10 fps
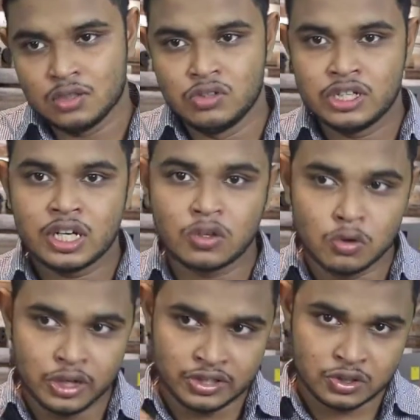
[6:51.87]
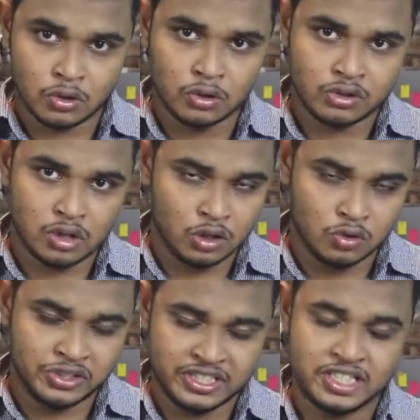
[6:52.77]
You need a good score, a
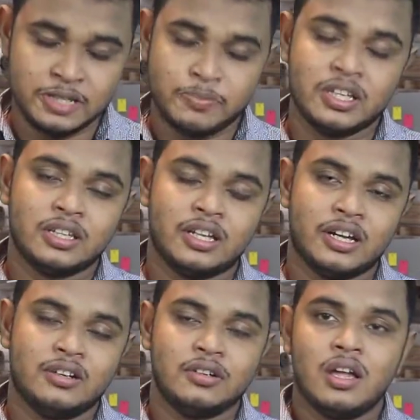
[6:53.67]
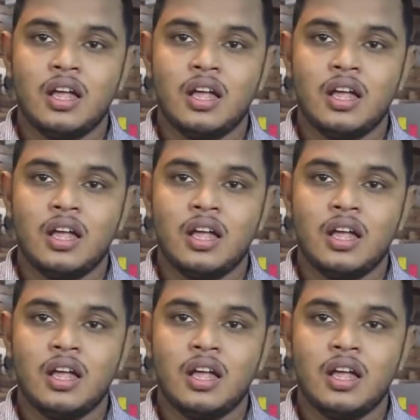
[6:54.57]
good CGPA there.